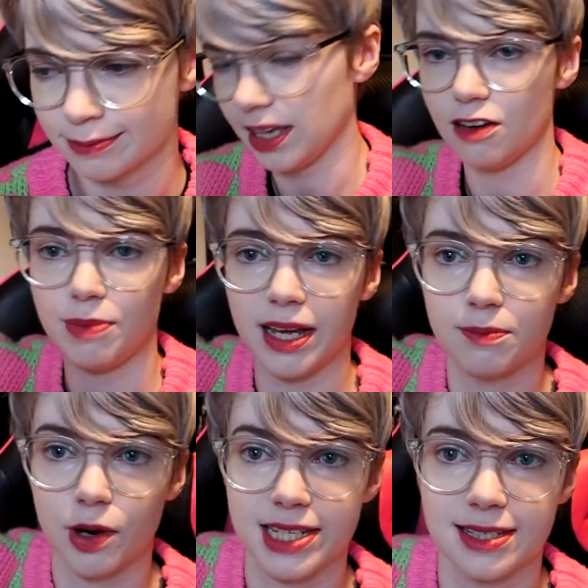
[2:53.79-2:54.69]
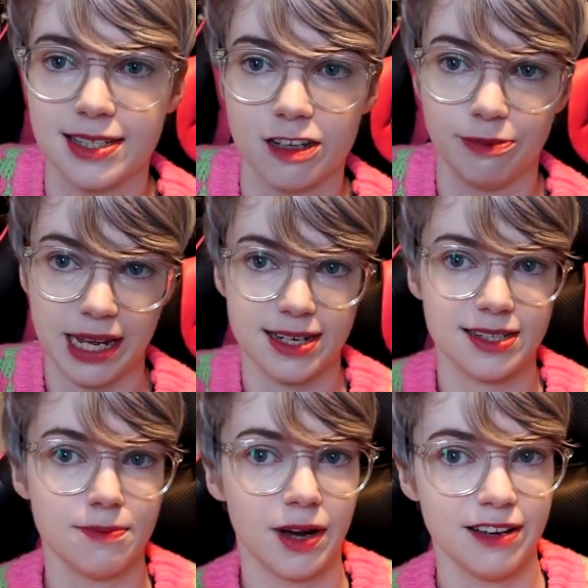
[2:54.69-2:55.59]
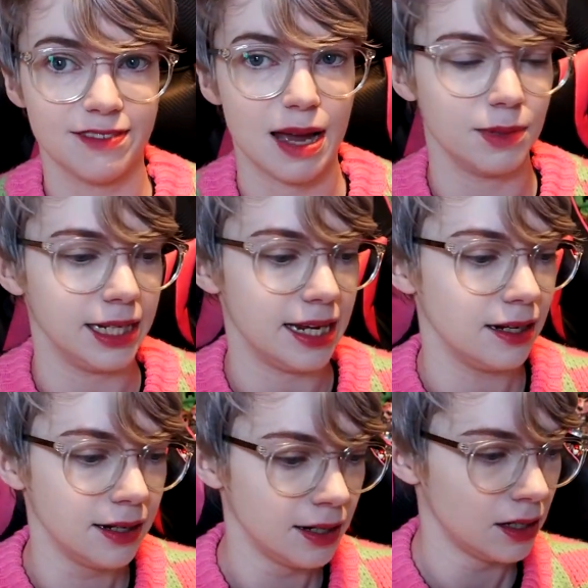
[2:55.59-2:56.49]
I love buying presents, I've planned to see my family,